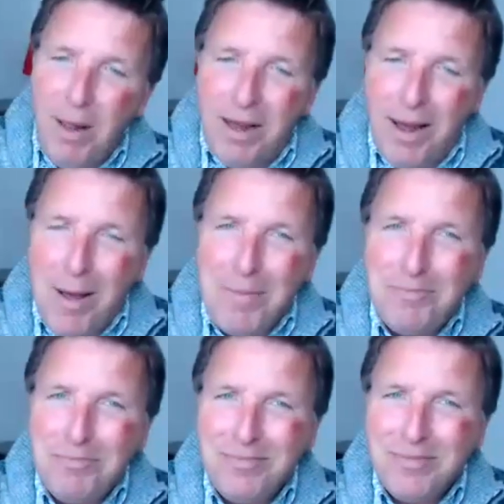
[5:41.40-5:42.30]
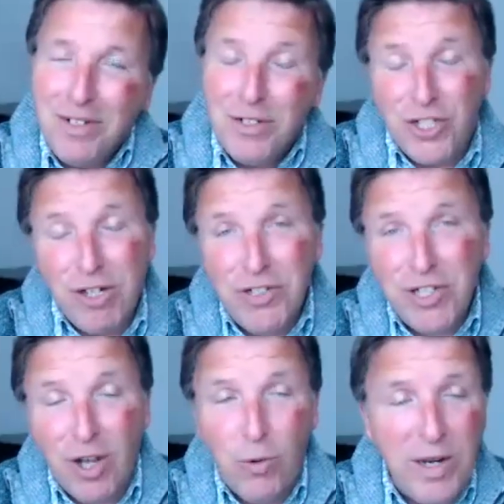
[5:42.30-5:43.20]
Um, seriously,
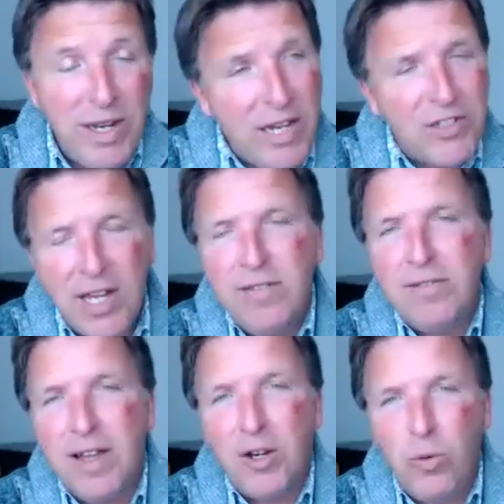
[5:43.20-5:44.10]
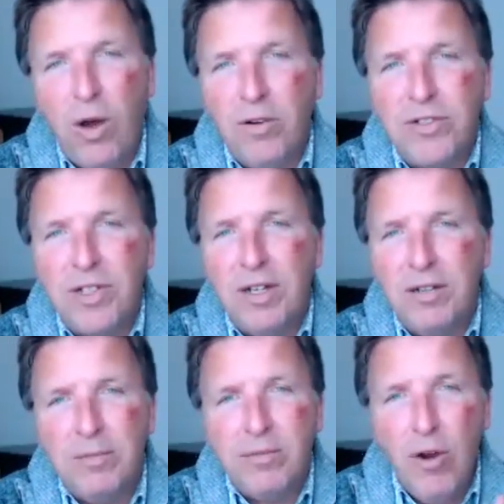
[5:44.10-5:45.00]
though, when he sent that quote
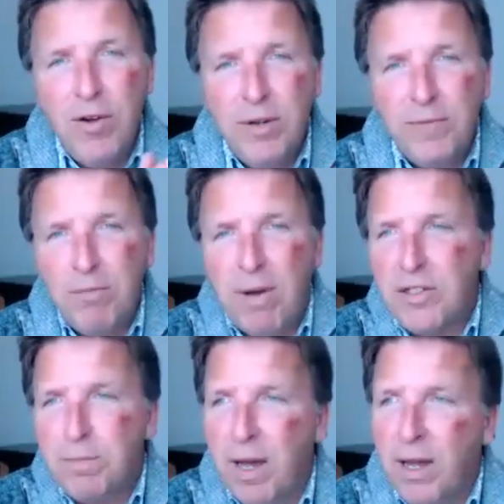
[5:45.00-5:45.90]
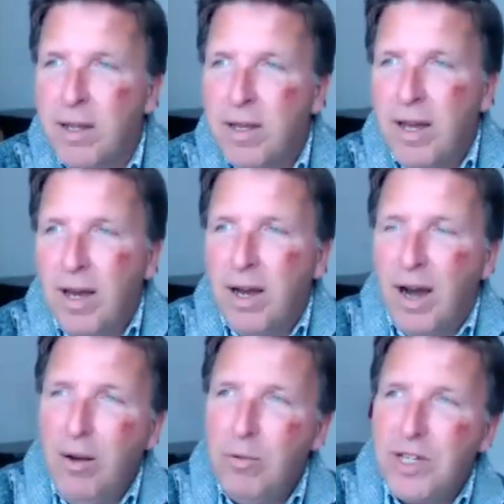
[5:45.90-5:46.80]
um, only a few months back,
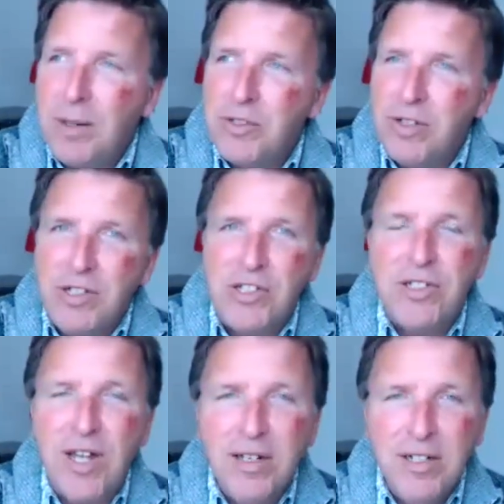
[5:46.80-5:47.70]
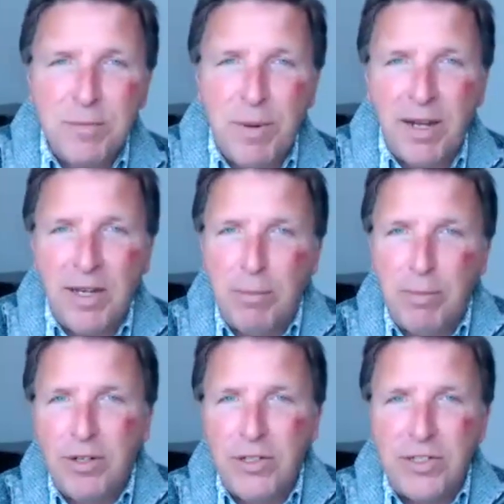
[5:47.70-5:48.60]
I was absolutely stunned by it
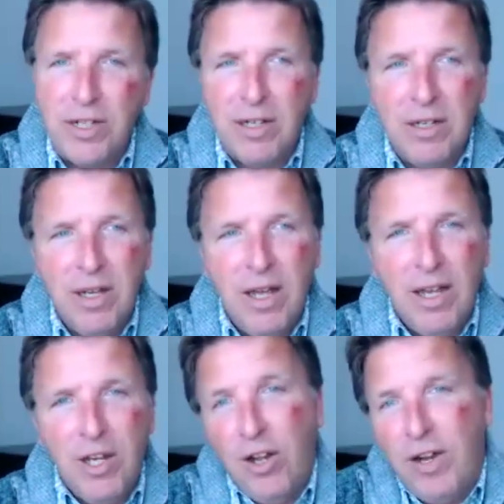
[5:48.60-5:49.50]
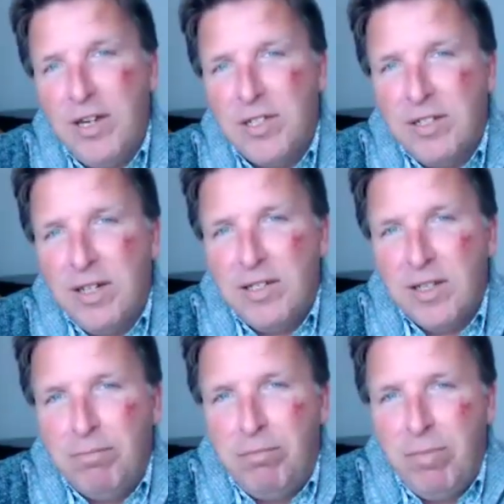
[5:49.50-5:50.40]
because, uh, you know, he's, he's,
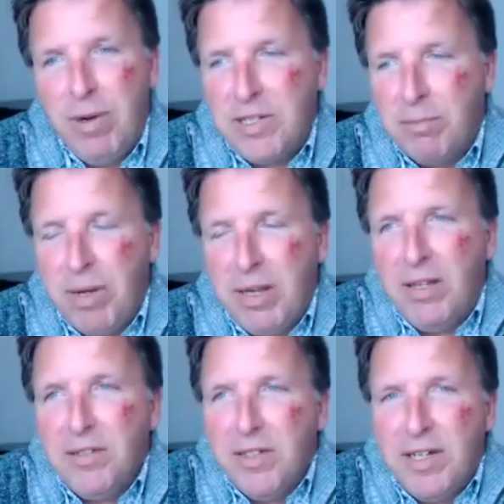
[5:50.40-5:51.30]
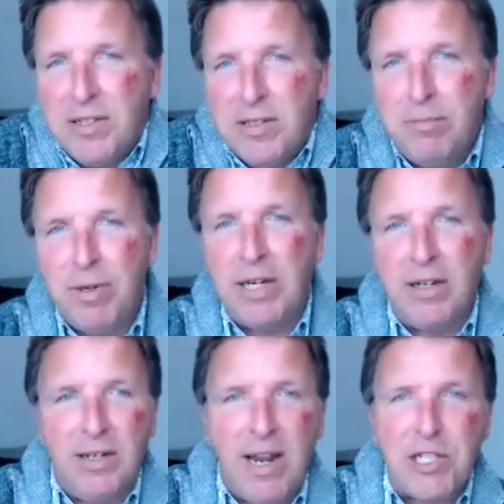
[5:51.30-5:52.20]
a, he's a biggie, isn't he? He's a big
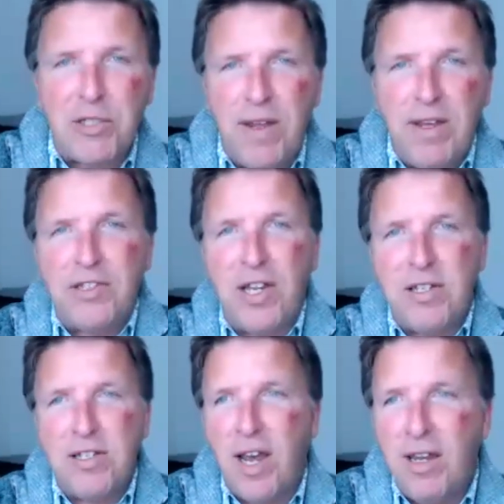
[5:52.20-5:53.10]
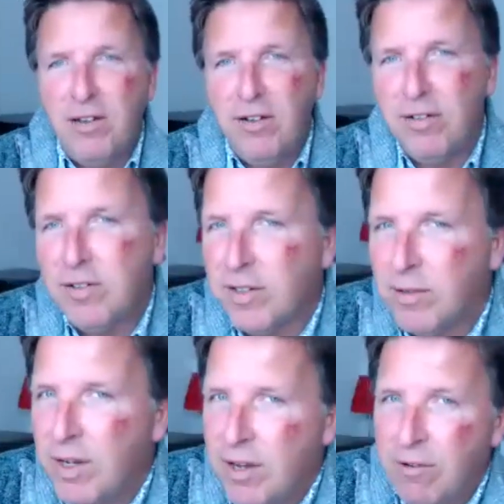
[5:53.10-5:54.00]
uh, Las Vegas entertainer and a
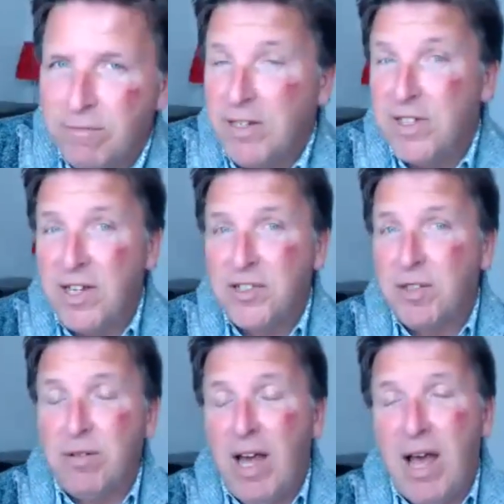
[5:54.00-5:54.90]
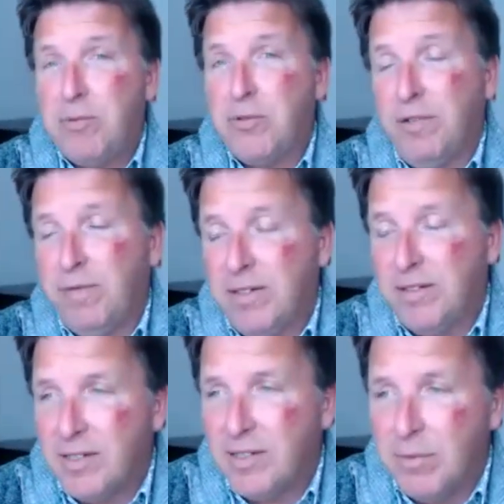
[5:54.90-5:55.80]
fantastic, absolutely
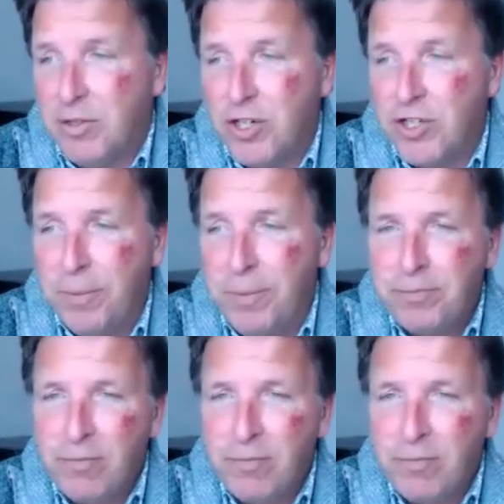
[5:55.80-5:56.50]
fantastic magician.